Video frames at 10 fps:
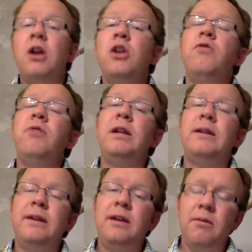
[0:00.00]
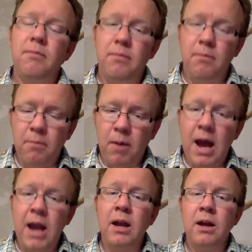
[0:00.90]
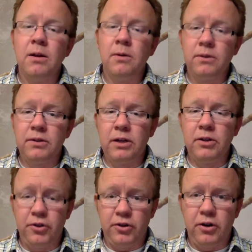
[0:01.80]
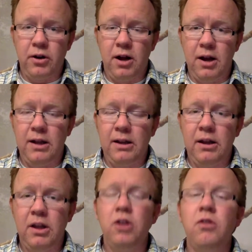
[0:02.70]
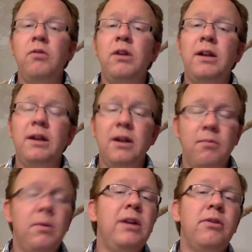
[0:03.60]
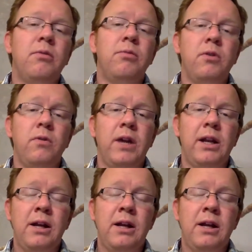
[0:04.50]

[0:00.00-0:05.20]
you need to get my signature on it. You need to get me to approve it.